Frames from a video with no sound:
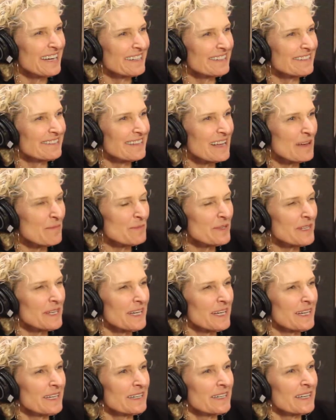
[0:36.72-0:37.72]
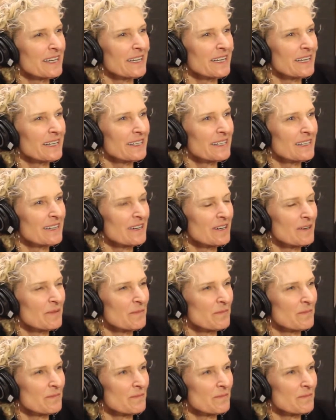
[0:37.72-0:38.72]
accepting,
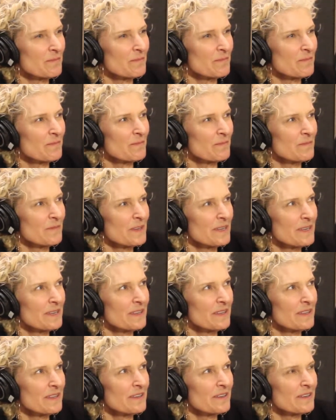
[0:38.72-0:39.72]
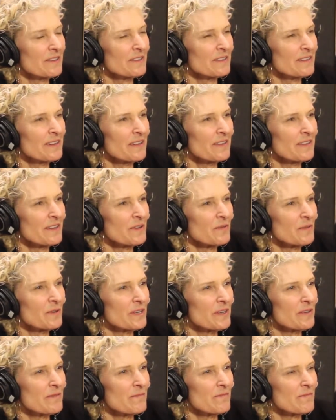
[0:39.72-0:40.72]
and there's nothing
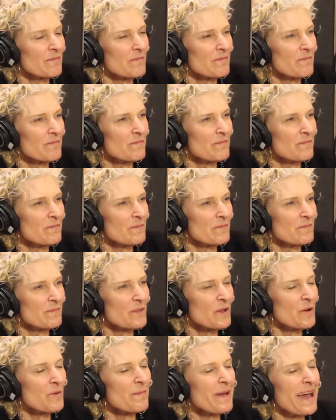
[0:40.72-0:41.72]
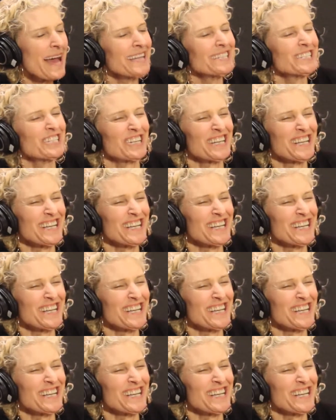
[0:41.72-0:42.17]
really, no magic